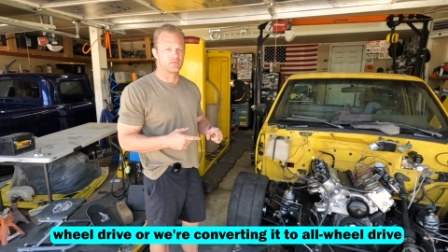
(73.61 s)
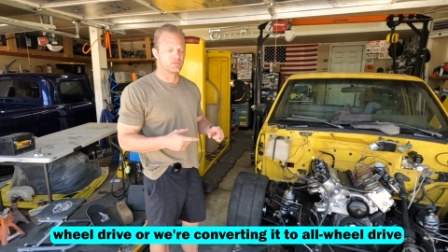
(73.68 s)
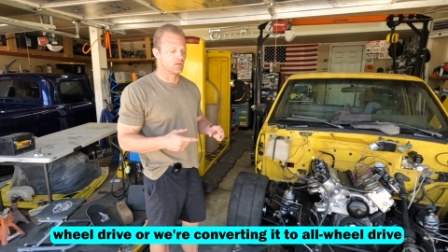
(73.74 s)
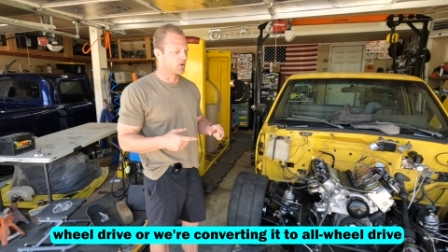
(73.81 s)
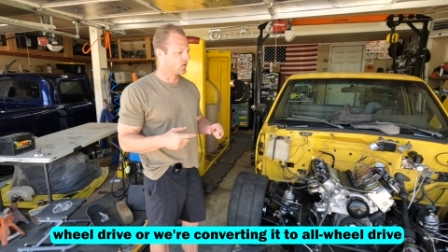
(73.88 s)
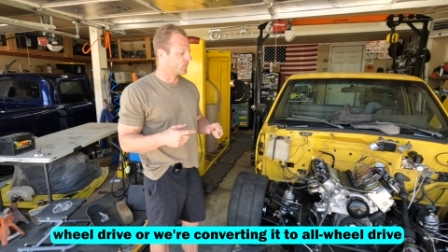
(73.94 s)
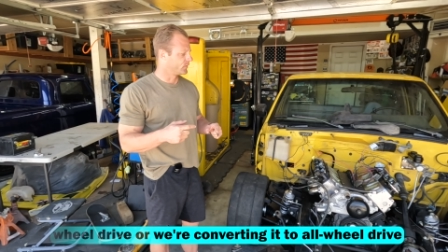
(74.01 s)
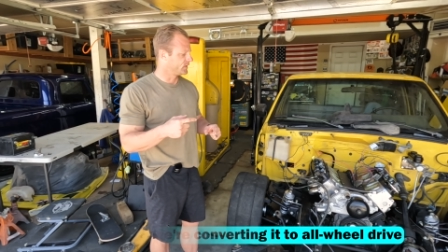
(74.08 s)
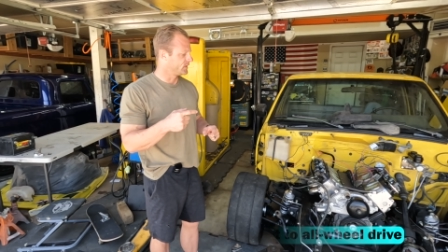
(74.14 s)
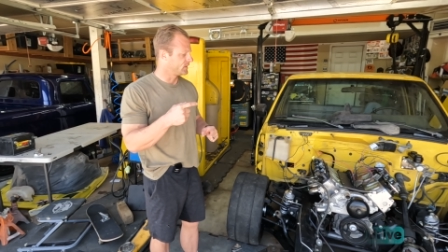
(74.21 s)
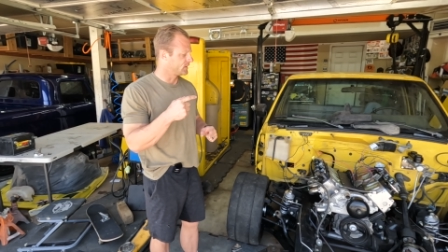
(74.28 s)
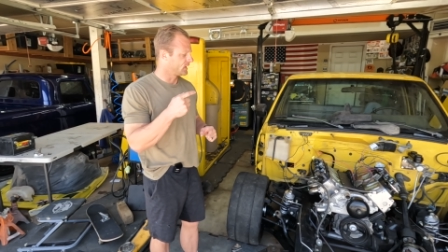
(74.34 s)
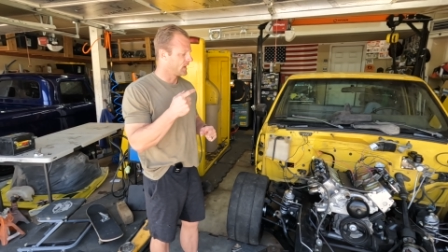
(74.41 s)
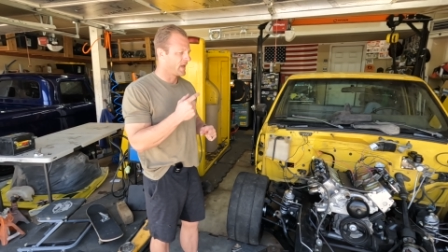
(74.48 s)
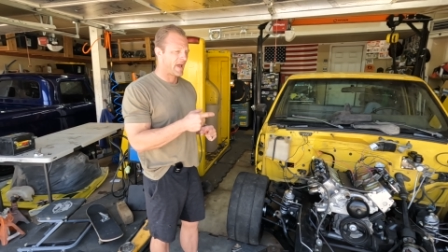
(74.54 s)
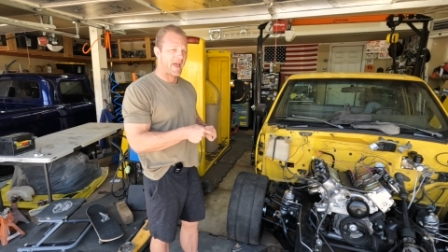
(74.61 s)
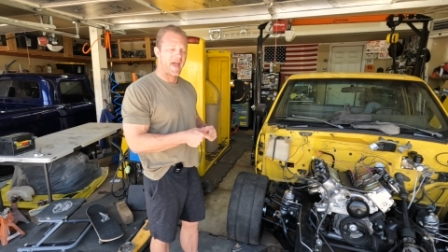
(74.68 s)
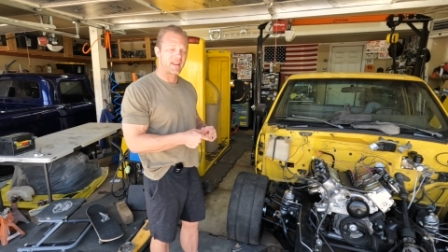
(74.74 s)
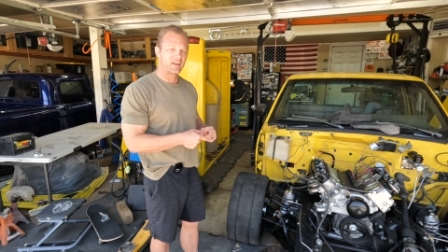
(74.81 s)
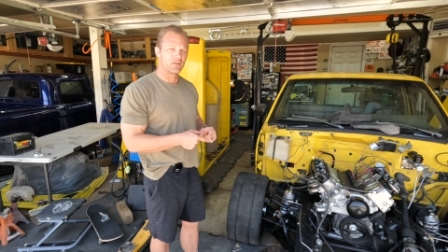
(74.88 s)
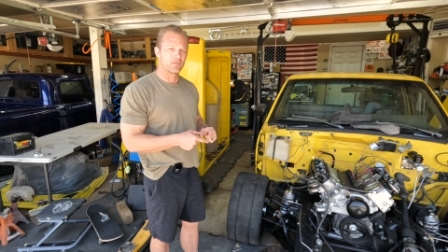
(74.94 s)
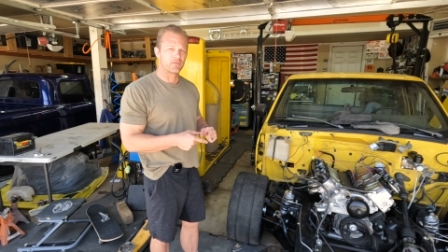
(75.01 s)
So we
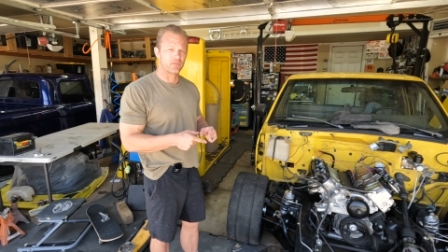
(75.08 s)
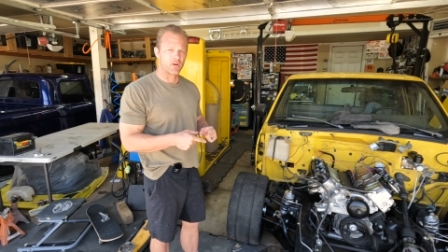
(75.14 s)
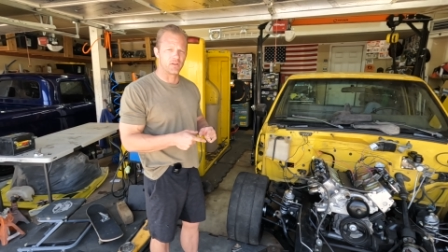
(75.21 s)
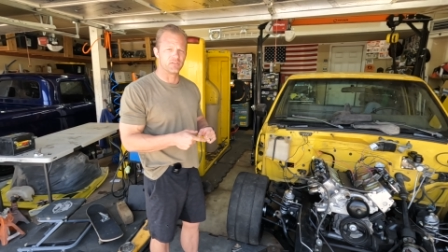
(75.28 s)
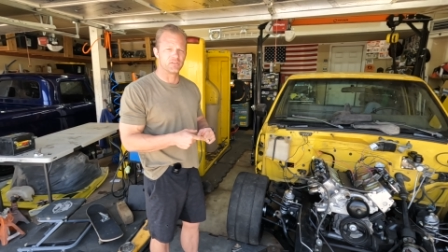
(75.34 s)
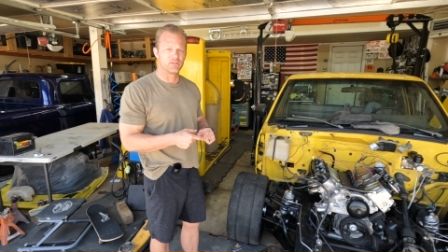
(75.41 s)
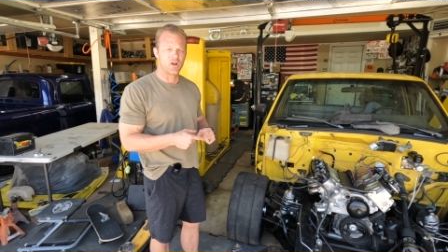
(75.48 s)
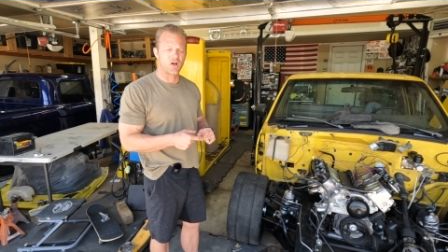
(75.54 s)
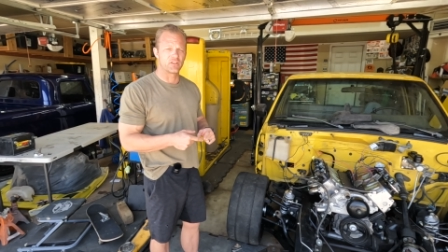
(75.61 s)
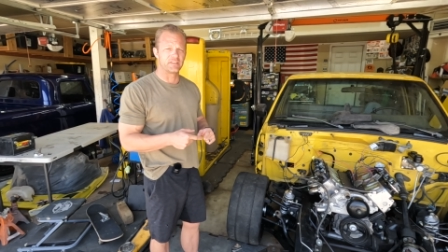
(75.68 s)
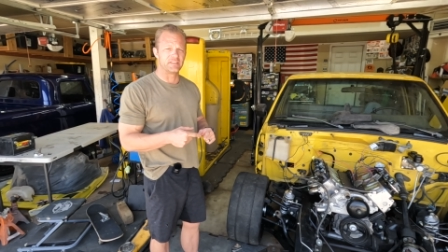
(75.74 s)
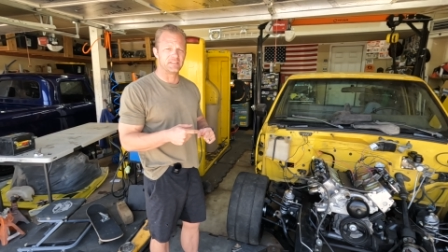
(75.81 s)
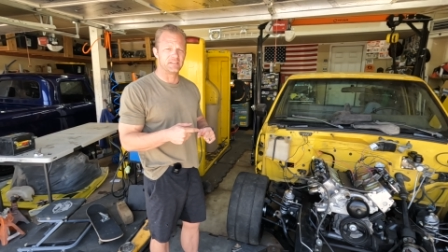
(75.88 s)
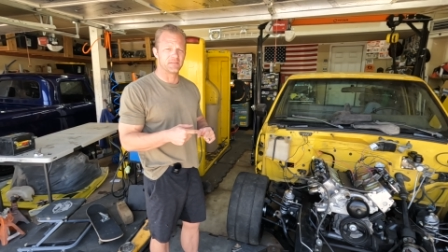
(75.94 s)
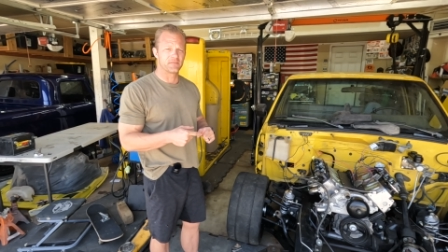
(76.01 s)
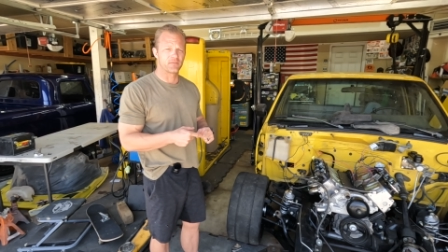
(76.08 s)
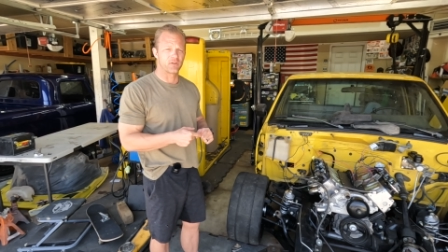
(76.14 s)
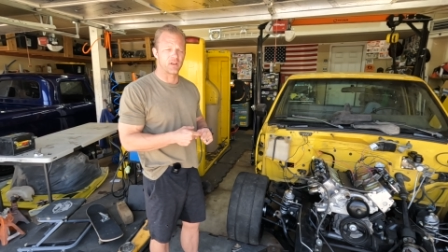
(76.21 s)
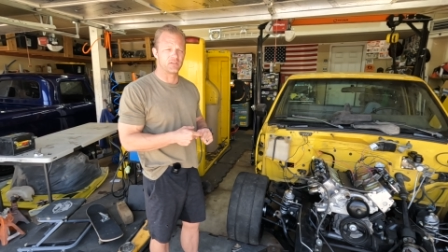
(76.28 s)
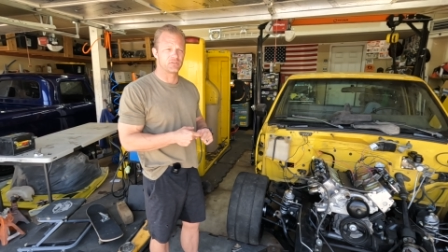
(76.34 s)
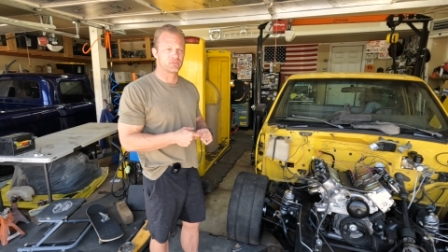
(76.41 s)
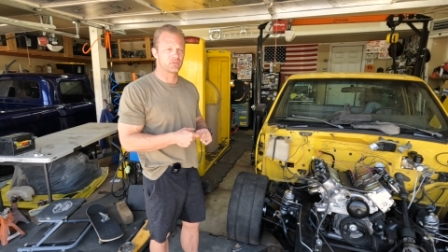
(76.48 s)
added a front Denali
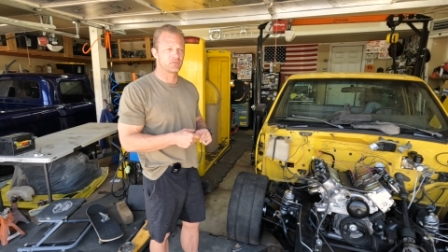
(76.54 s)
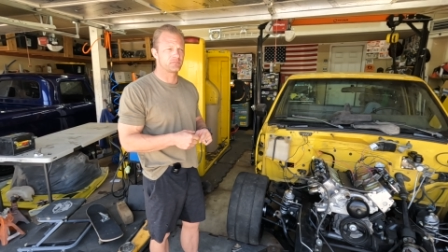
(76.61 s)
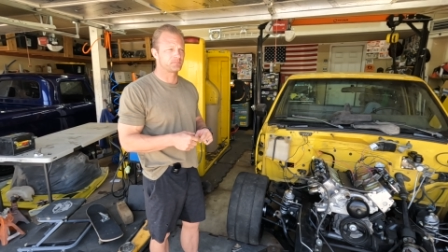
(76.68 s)
differential,